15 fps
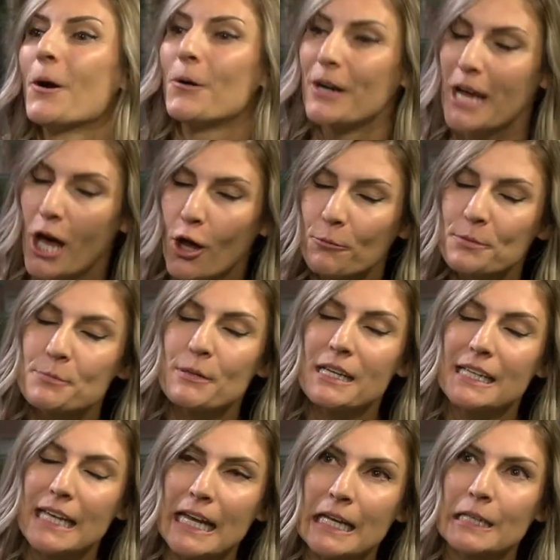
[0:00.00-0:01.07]
Or it helps me
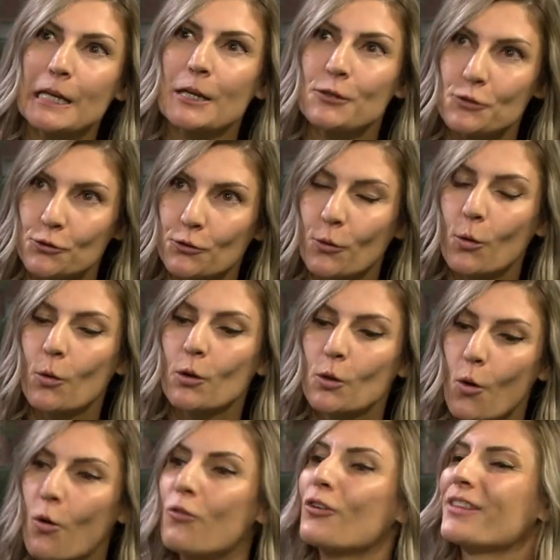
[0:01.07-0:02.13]
gain control
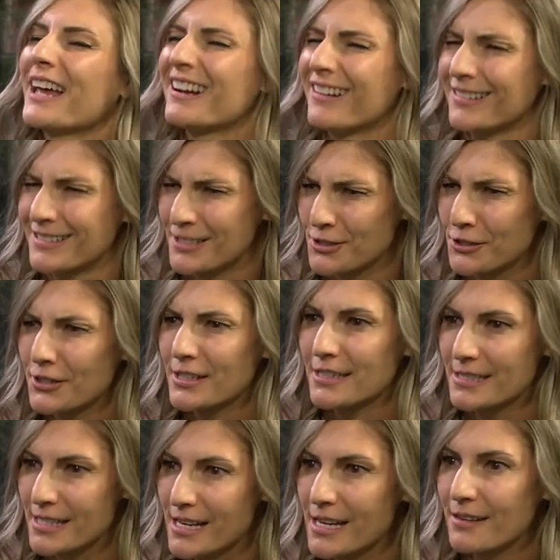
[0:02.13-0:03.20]
over that
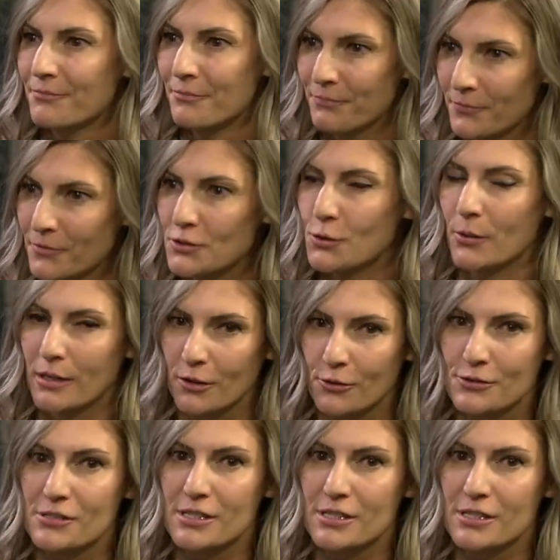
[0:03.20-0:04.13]
uncertainty, okay. doing those